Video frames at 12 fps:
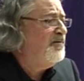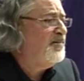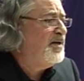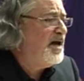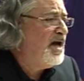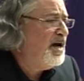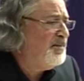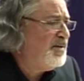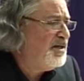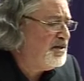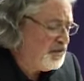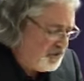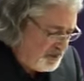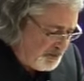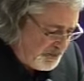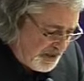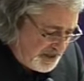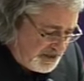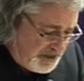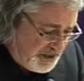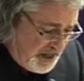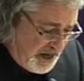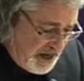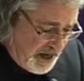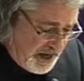have been happy to embrace